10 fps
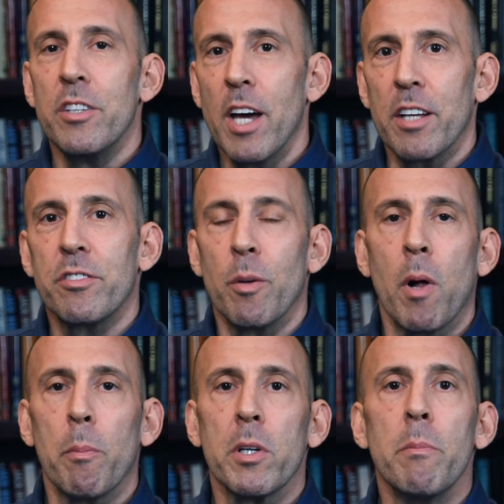Yes, the
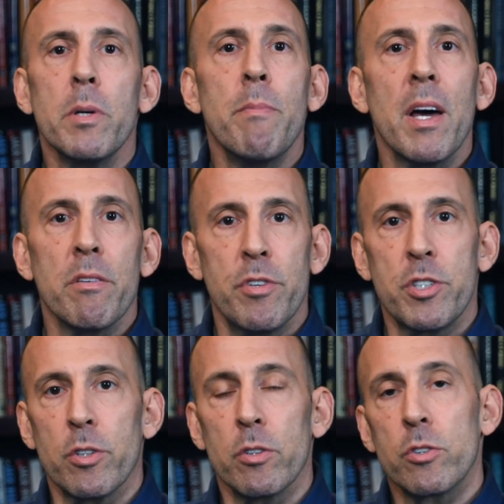public can be
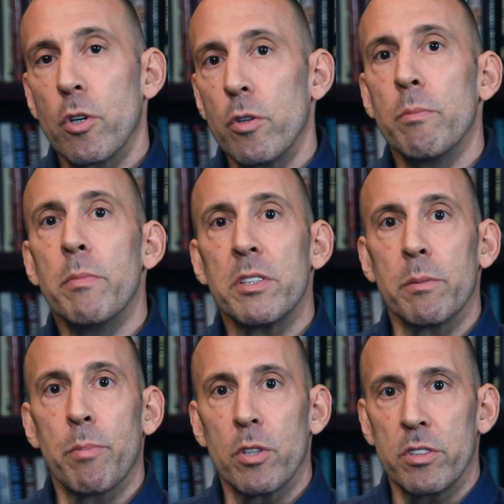beneficial in certain
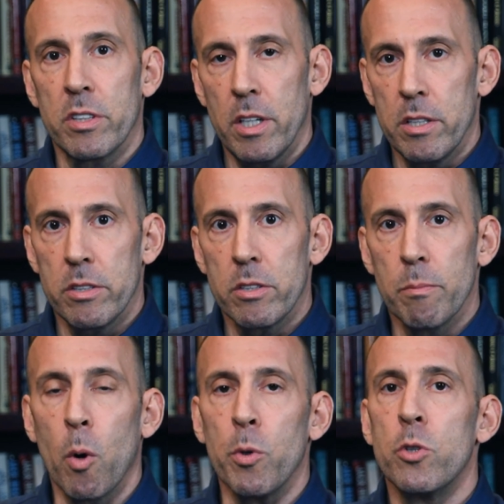missing person cases,
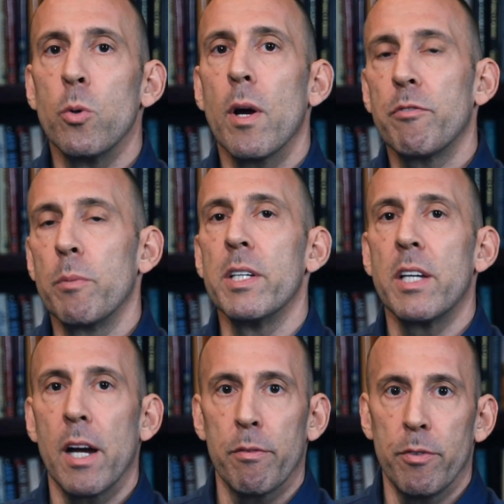but we do have to be
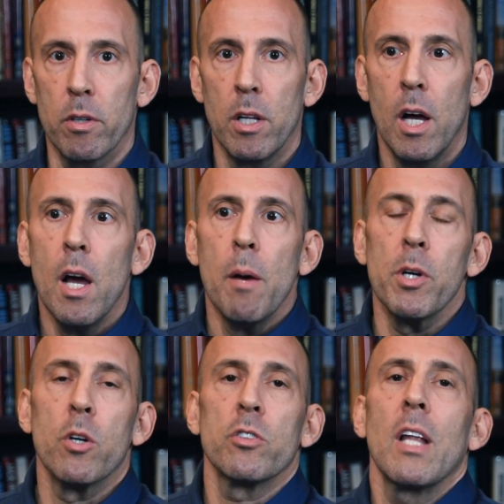careful
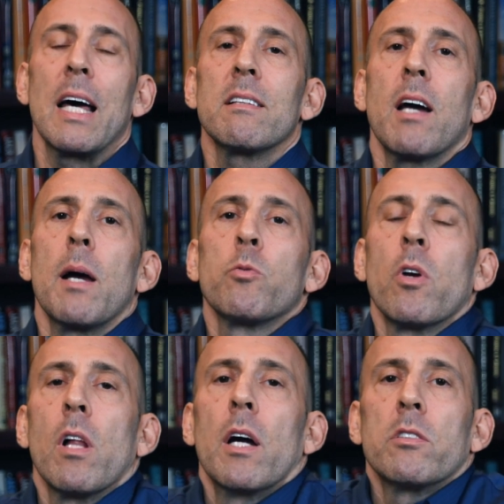because a lot of times
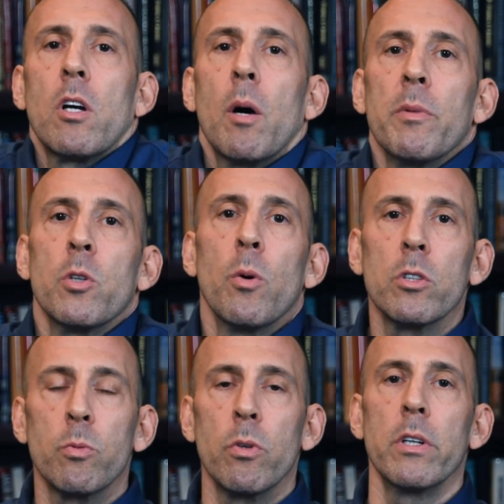when clients are coming to
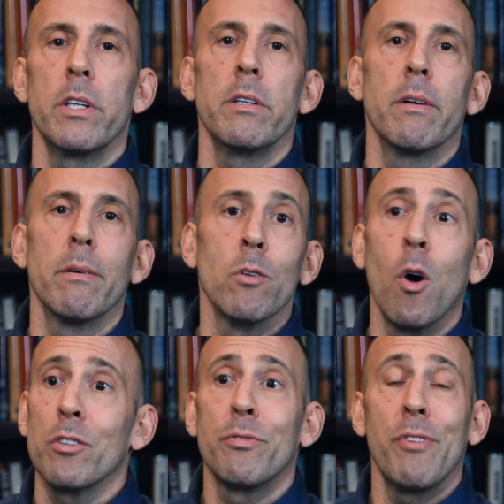us with a
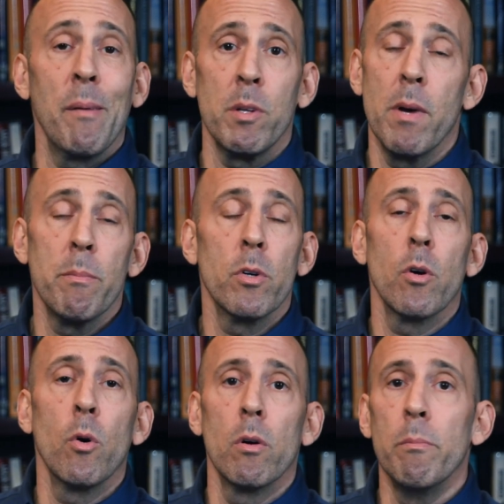lost family
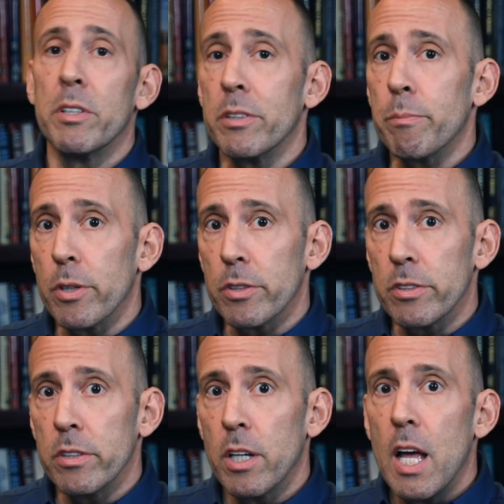member or a missing person,